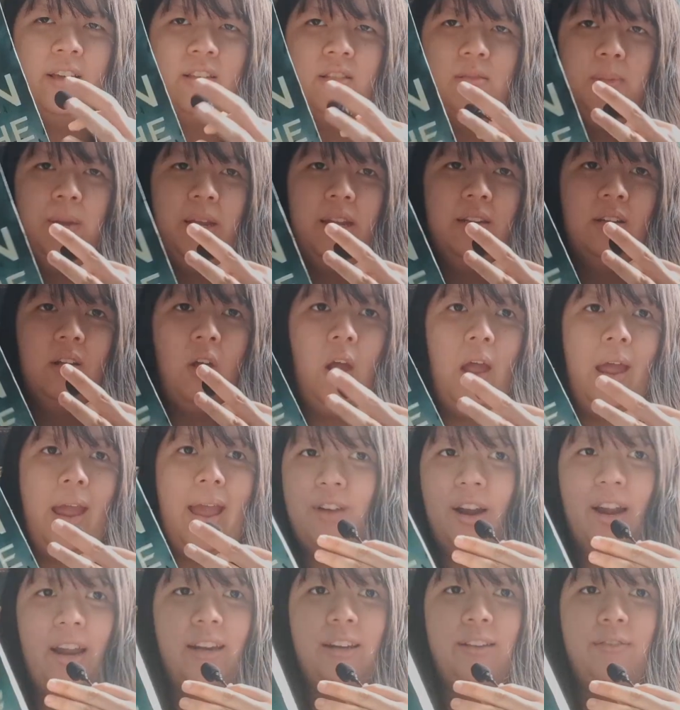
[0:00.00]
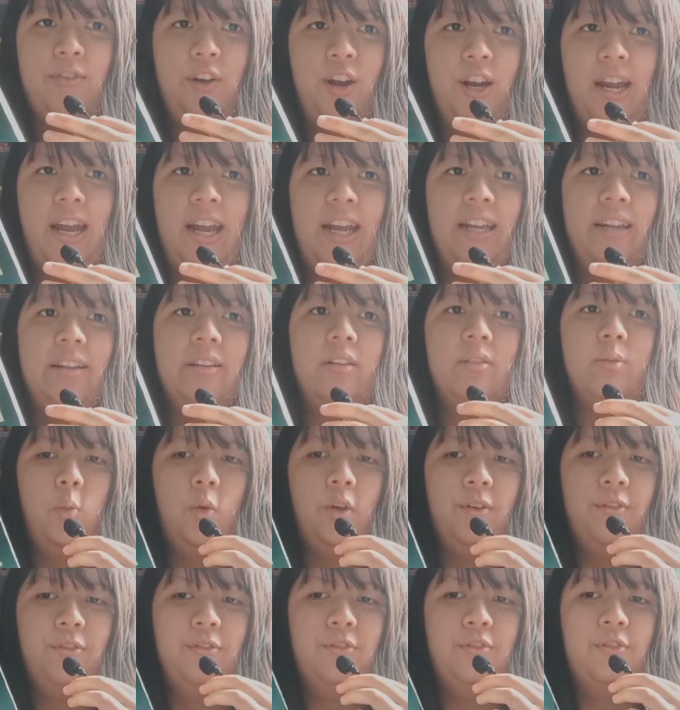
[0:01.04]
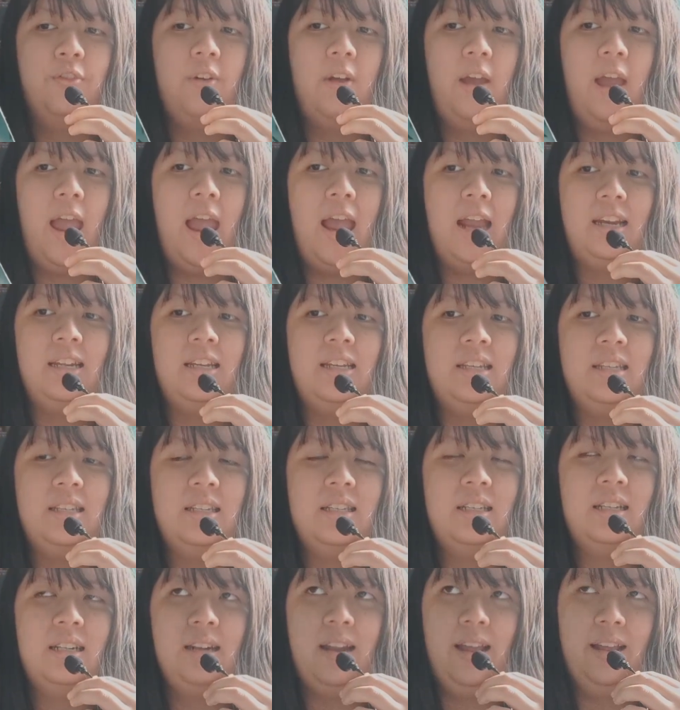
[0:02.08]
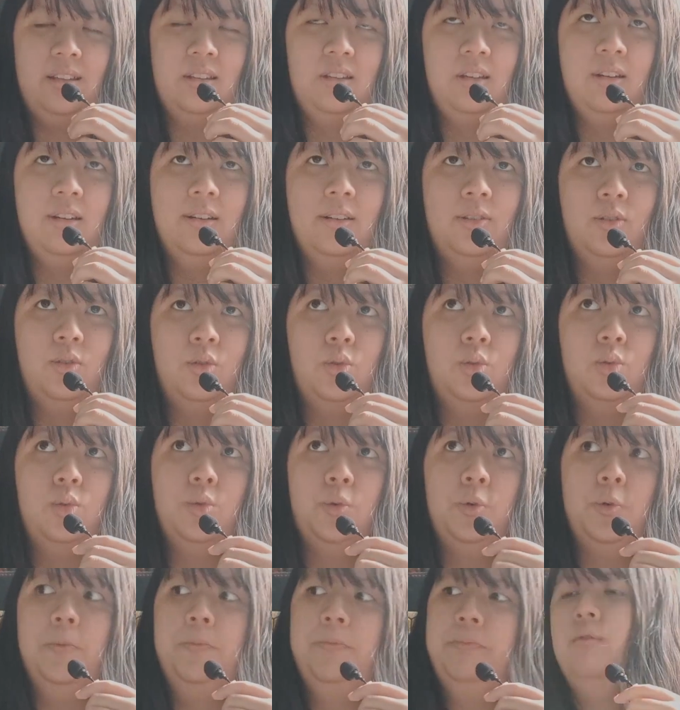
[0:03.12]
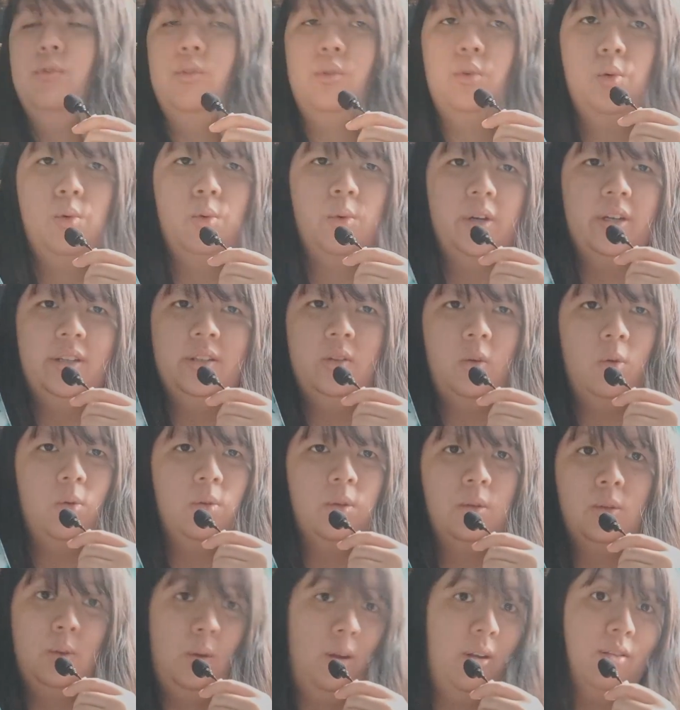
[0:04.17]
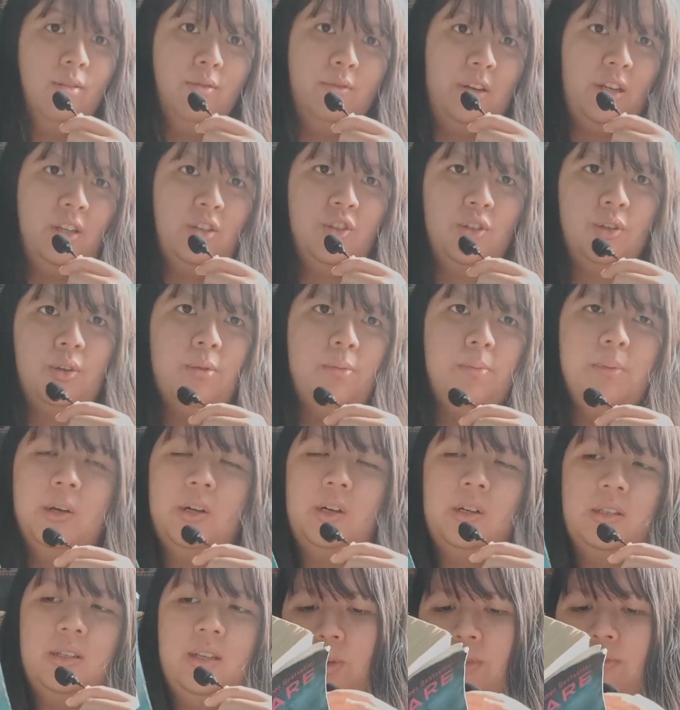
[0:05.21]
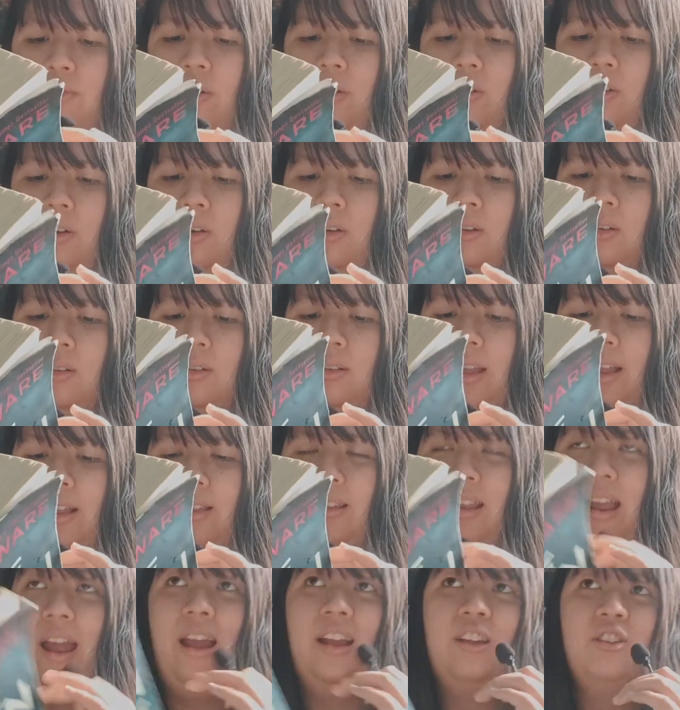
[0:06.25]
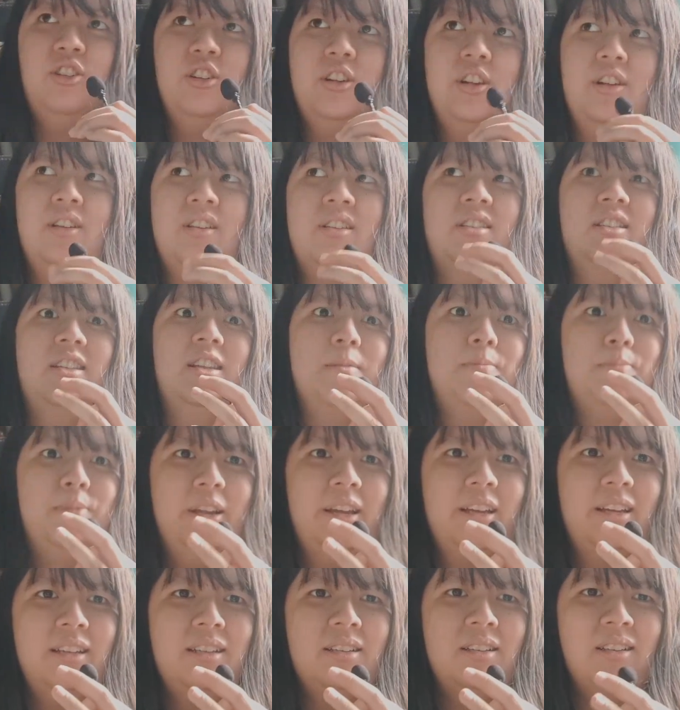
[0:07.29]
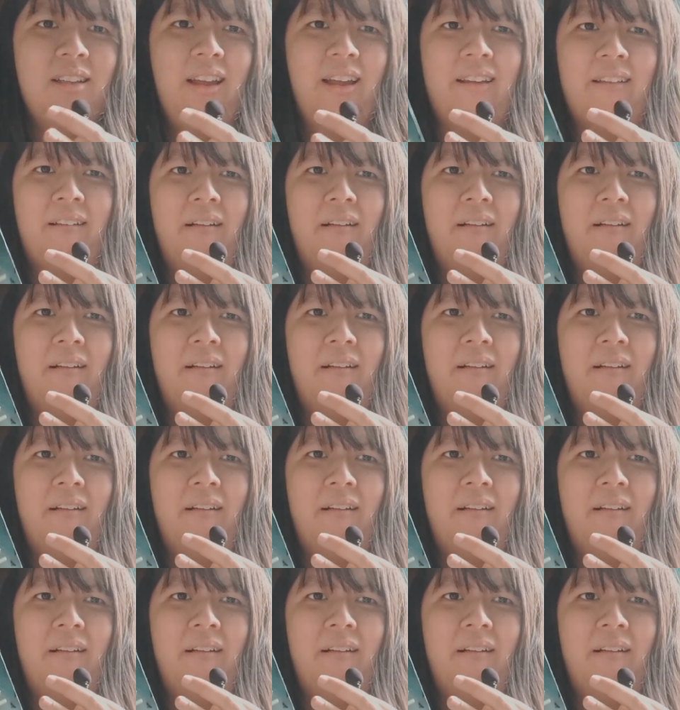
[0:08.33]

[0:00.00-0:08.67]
explained right at the very end with Ellie's letter to Rowan, also known as Rachel, because we found out that they're actually siblings like